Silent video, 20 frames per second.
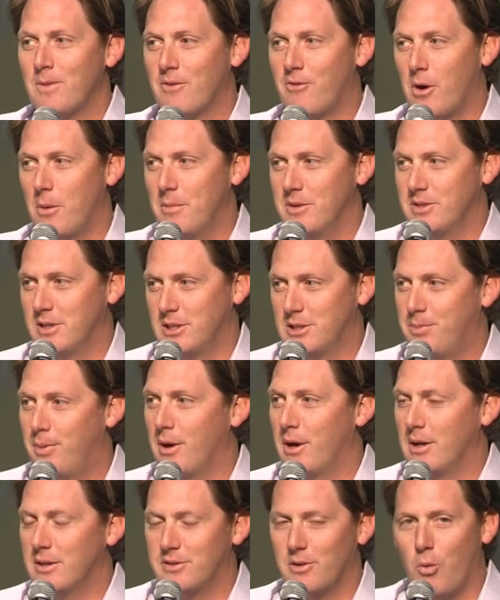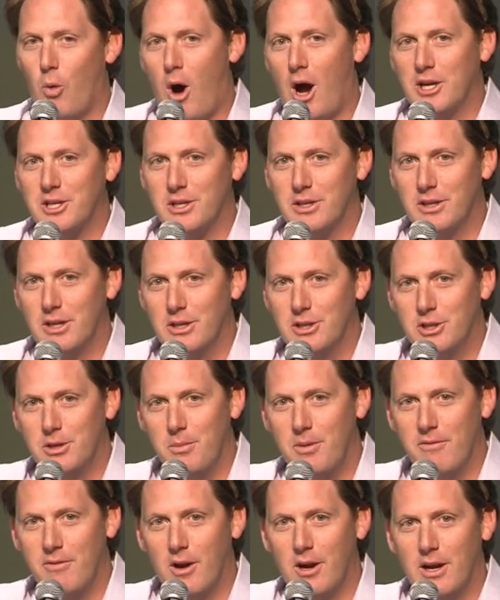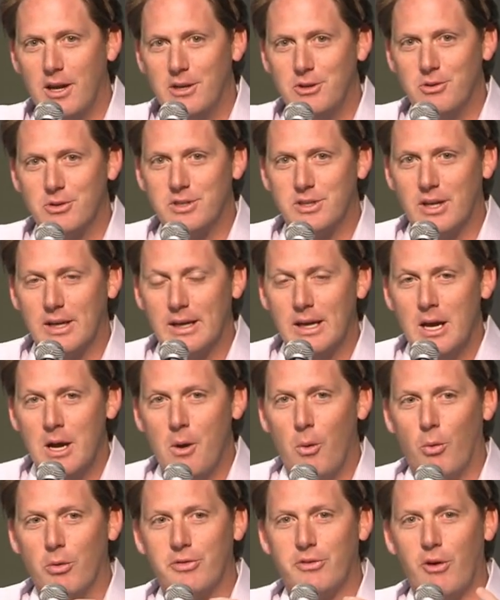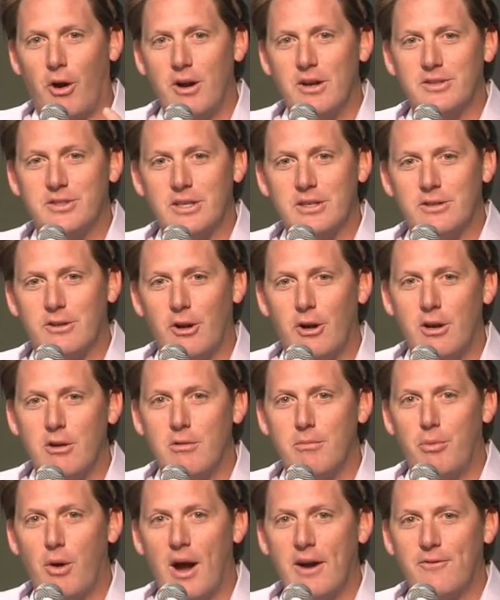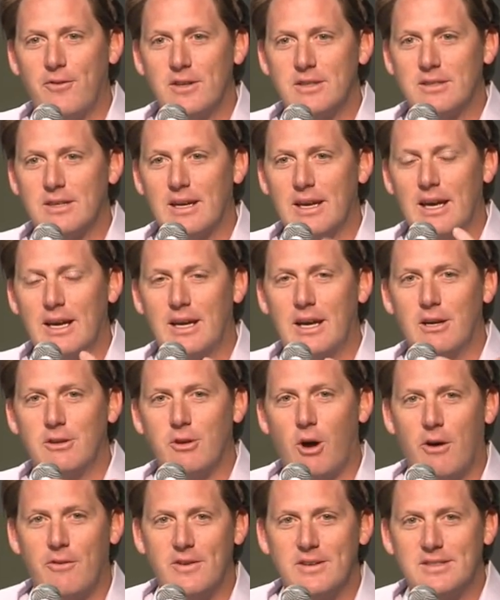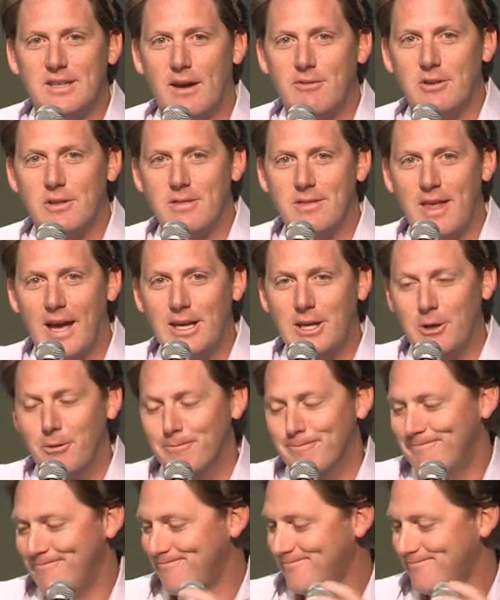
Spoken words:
from his experience in Washington. It should be very interesting. We'll start at 6:30 with breakfast and get kicked off at 7. Thank you.